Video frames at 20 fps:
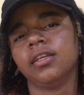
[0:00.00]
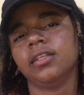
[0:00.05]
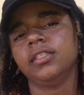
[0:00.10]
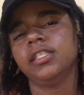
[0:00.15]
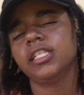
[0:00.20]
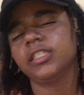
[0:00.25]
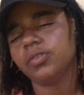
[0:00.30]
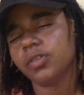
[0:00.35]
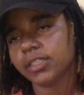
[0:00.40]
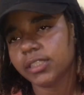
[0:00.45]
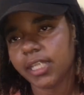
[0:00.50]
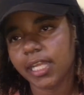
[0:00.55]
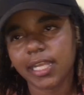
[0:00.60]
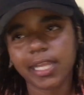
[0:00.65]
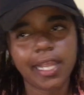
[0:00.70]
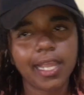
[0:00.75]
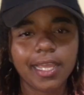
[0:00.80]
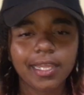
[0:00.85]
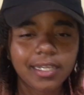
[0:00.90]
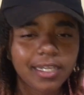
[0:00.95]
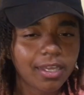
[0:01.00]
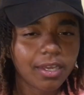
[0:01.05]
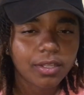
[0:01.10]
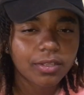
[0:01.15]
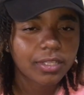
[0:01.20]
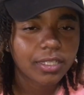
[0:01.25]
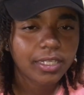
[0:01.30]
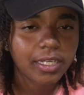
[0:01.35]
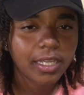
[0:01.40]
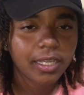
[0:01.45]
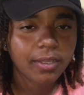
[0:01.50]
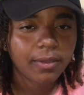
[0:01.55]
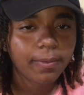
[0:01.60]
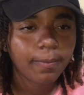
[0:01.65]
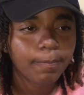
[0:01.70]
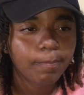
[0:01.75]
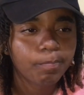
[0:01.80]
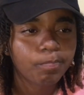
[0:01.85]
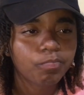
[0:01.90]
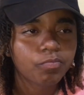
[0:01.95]
this was like any other day.
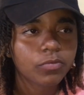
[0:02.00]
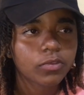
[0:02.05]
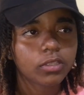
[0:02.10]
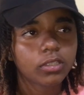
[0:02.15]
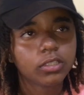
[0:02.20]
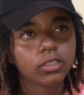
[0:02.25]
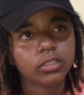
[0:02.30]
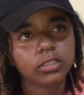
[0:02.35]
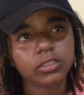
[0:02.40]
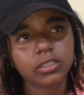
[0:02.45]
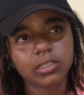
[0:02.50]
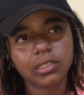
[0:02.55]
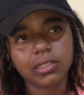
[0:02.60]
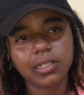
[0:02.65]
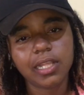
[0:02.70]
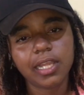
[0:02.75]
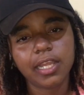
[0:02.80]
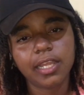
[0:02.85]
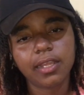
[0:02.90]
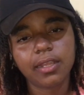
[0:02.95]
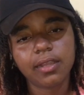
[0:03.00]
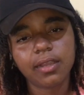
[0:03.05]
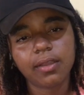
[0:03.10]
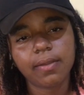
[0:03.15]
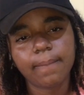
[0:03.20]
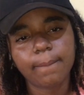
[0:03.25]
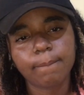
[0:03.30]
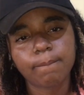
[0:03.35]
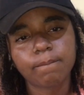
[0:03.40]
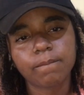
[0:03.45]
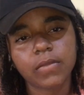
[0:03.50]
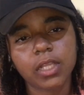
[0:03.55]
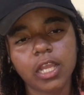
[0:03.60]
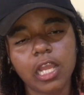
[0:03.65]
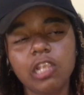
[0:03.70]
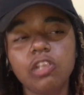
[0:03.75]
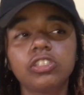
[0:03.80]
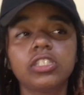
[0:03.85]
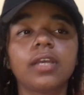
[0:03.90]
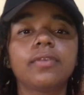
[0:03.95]
So like,
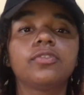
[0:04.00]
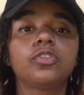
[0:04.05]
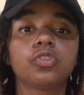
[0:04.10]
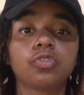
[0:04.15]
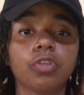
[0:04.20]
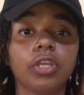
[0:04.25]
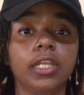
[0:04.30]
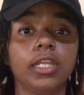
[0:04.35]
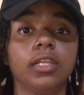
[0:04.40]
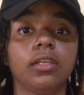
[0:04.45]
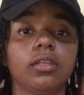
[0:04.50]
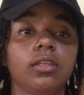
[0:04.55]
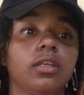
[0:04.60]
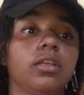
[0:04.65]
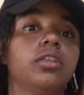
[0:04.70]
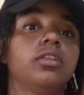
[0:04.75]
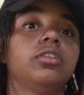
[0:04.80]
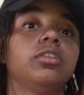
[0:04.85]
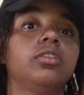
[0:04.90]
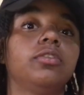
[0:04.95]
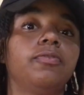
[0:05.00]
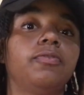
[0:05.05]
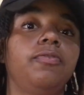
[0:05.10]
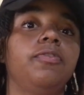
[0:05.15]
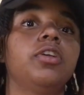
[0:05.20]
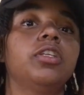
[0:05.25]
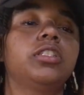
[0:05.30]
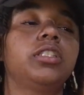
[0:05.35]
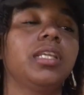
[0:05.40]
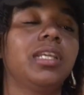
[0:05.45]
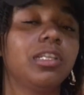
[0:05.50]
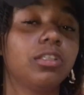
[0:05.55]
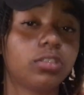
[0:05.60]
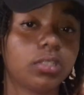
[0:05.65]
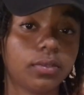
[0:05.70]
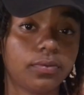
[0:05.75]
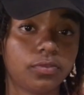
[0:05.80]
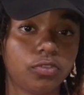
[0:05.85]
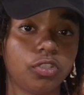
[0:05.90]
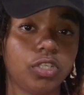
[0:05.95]
I used to have training. First thing, I used
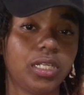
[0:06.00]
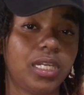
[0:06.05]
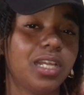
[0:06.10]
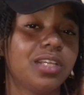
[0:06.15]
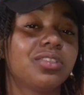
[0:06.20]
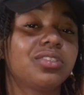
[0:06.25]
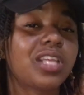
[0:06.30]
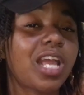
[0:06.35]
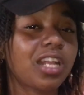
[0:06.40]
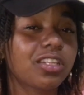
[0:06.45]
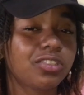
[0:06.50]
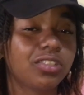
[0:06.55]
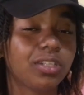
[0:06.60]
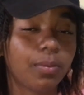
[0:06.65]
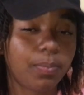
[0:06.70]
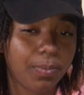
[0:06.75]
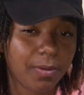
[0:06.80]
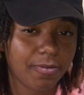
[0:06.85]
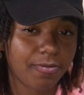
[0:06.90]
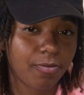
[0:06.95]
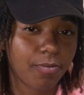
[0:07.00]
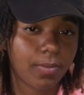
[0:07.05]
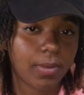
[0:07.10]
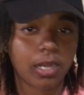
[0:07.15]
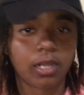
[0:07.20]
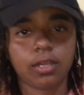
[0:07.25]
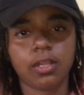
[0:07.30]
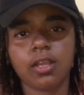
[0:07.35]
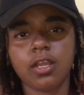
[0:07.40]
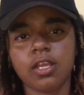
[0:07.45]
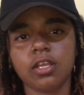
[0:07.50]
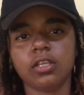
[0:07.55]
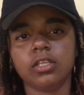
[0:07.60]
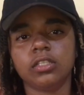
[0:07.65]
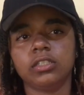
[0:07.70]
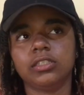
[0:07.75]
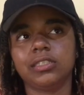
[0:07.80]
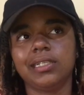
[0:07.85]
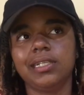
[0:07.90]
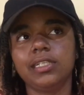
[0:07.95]
to have training. I used to actually play football.
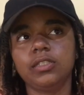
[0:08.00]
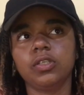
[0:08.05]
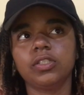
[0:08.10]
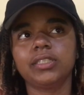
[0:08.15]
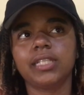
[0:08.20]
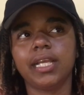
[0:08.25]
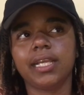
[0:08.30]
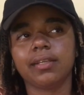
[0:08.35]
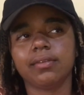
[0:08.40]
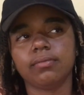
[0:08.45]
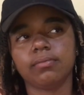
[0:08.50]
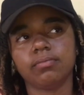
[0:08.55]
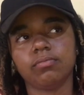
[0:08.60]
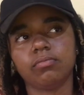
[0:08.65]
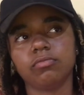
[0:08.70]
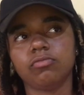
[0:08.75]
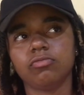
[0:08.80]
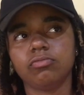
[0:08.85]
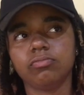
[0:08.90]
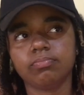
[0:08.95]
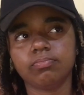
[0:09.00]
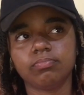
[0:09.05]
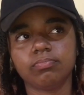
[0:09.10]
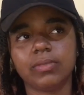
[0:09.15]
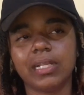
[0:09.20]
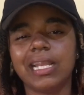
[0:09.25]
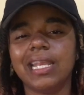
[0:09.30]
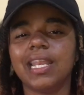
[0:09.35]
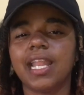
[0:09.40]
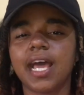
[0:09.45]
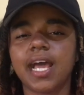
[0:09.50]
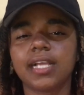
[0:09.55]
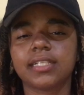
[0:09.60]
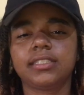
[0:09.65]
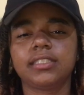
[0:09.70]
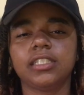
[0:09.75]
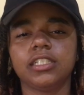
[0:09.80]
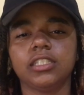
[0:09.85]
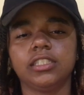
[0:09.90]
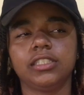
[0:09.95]
So this was like
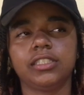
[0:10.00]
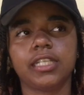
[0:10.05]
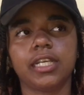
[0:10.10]
last year.